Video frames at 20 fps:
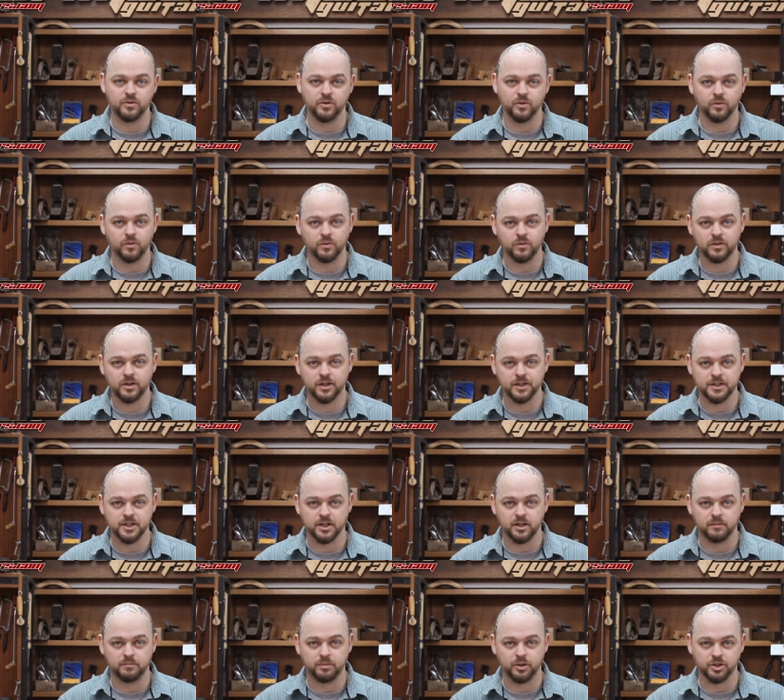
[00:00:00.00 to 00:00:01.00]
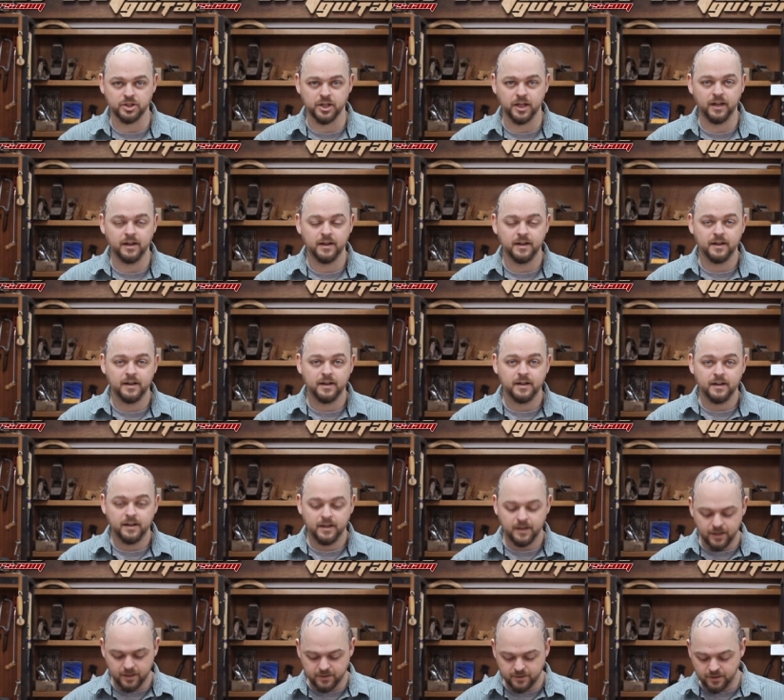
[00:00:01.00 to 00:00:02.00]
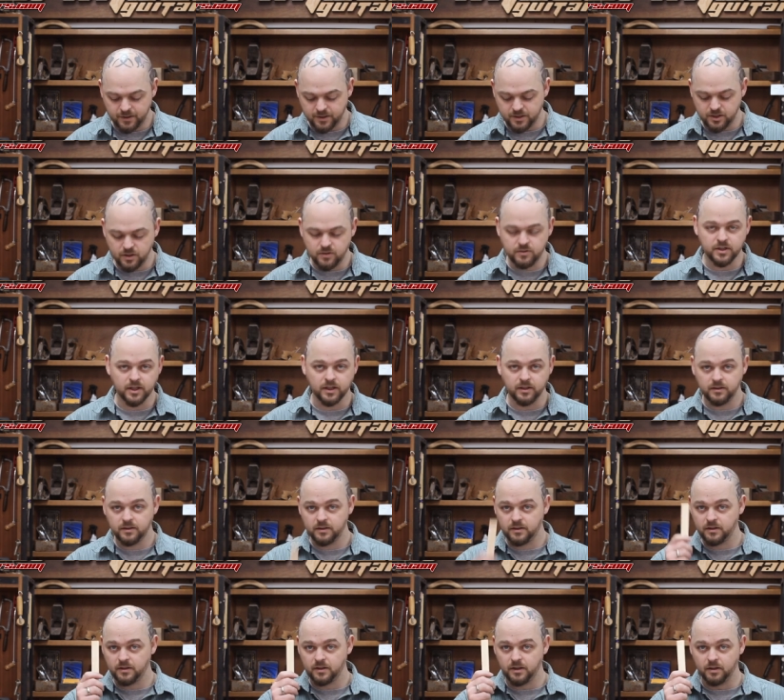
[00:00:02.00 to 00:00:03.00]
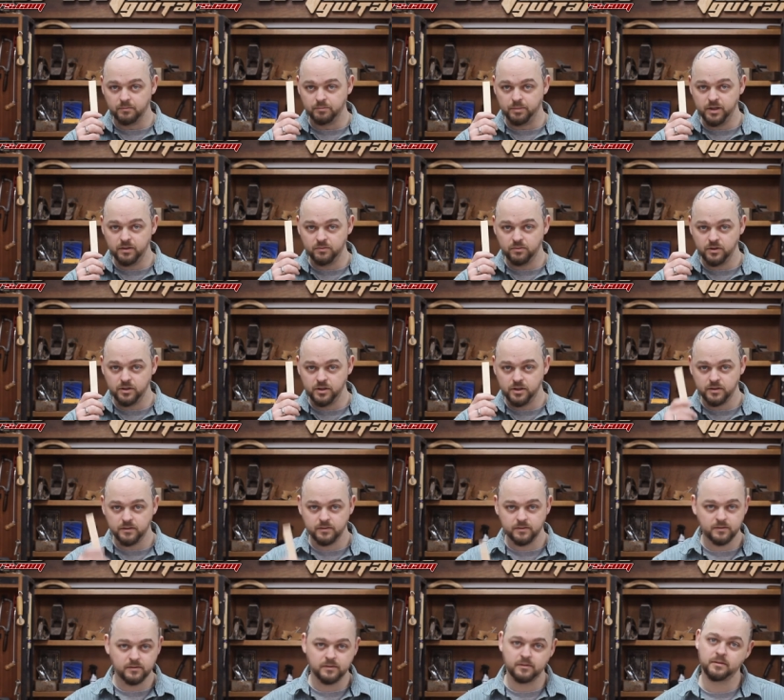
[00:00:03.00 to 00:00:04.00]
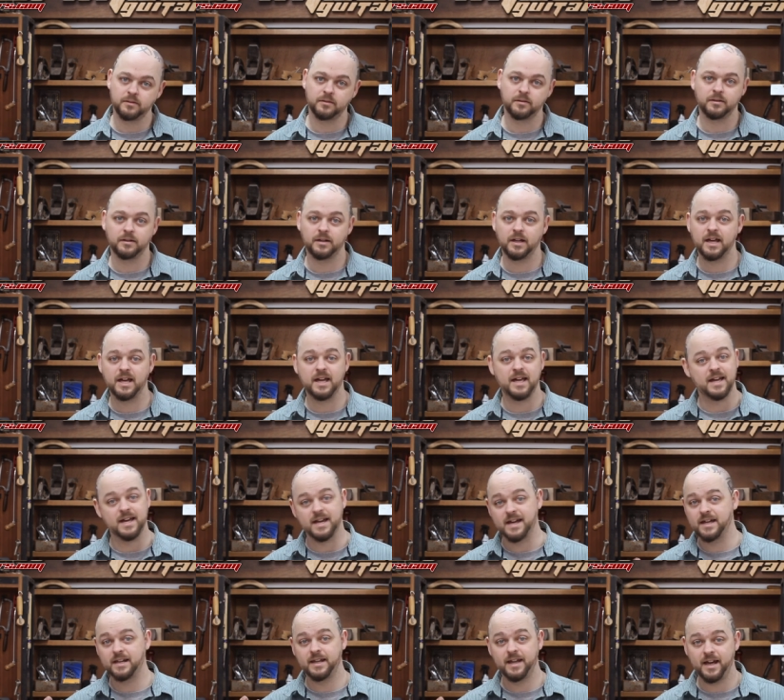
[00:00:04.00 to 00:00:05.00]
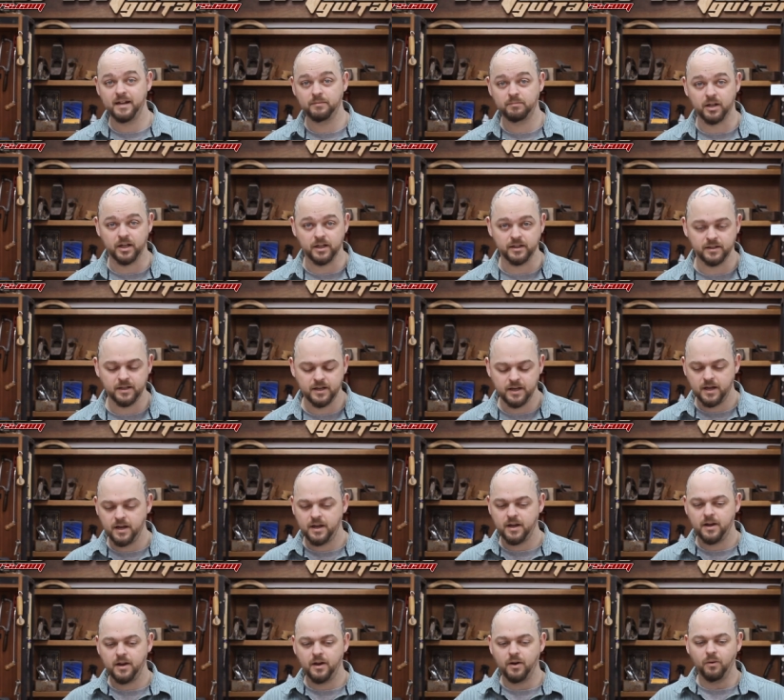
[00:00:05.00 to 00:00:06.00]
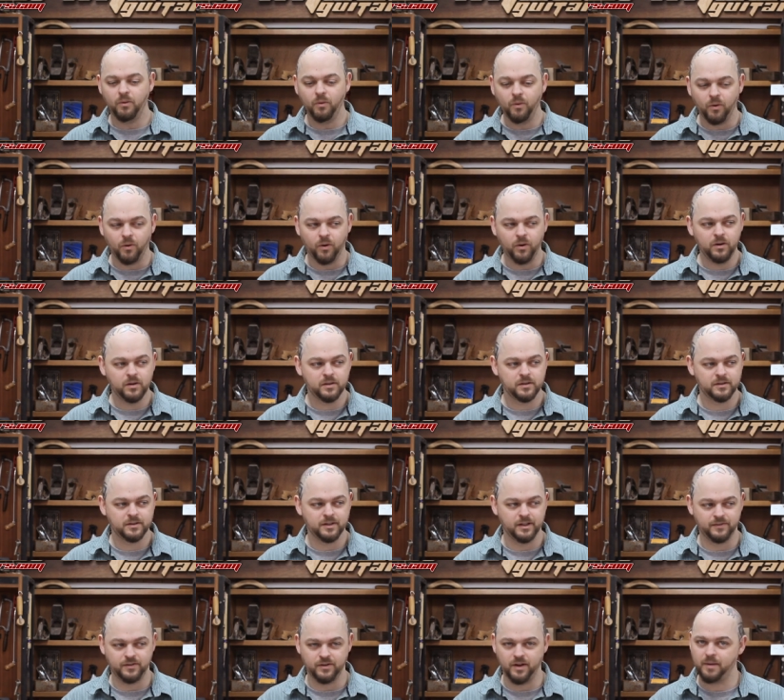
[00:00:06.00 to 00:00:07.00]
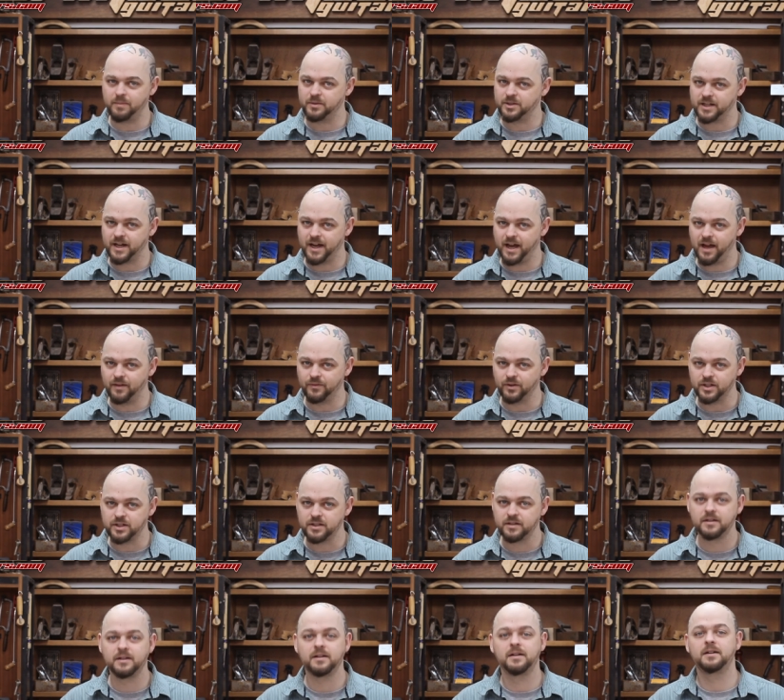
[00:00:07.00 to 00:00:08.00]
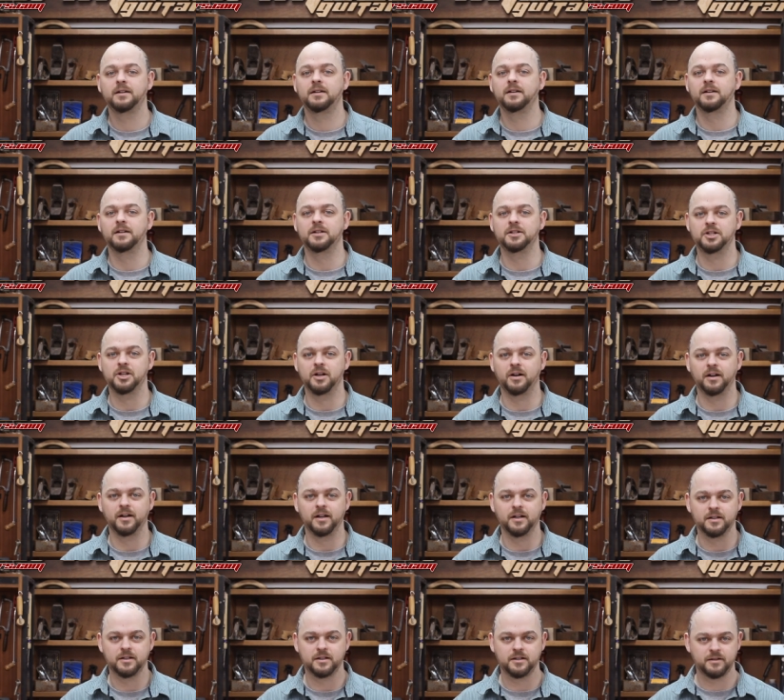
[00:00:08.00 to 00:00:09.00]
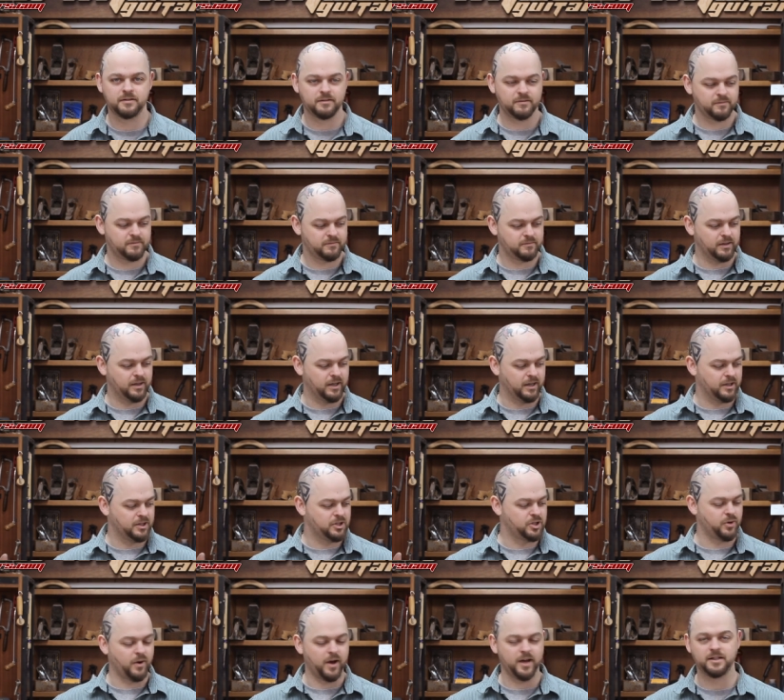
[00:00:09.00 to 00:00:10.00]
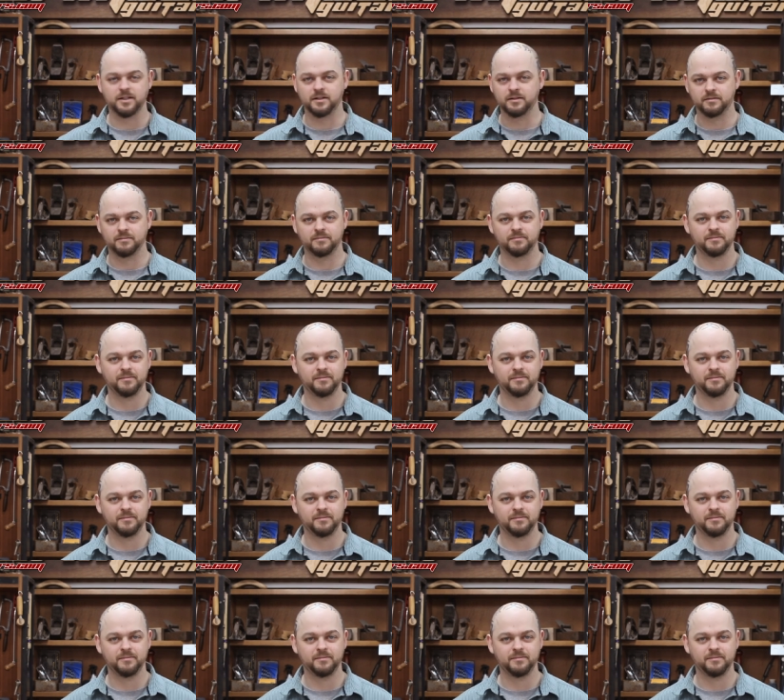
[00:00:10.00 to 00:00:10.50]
your guitar body. And it is using a bit of wood and a hand plane. Or, if you happen to have it, a giant uh, Triton